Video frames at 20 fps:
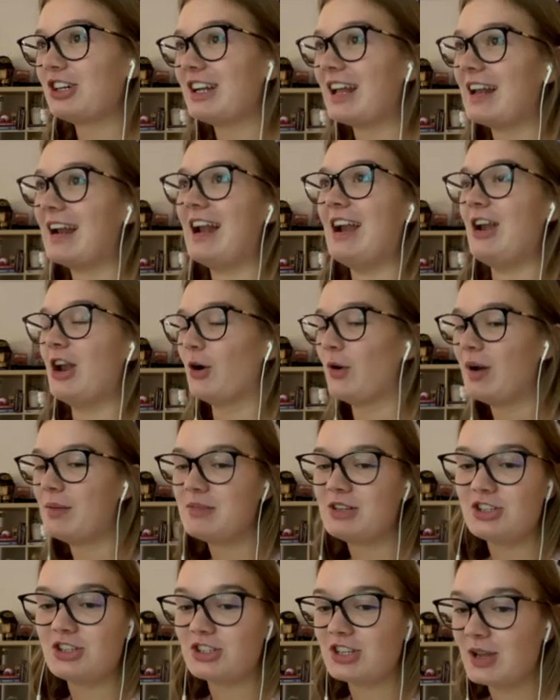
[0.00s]
and I know I'm
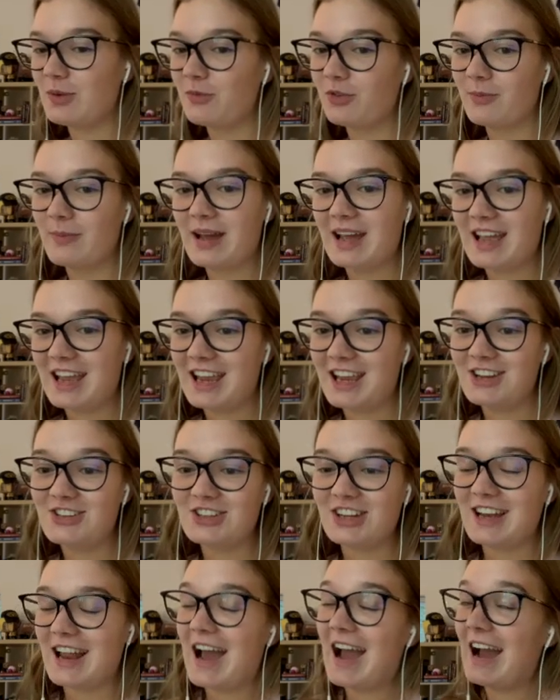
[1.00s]
in shape for my age
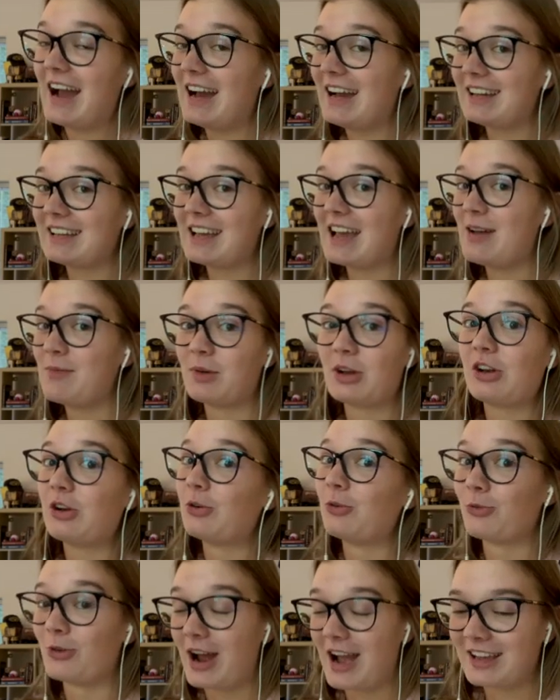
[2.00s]
and I am gonna
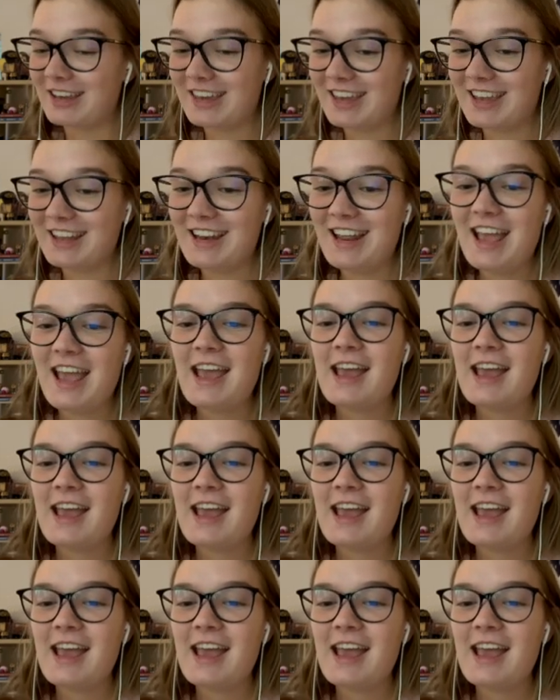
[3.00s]
rock it.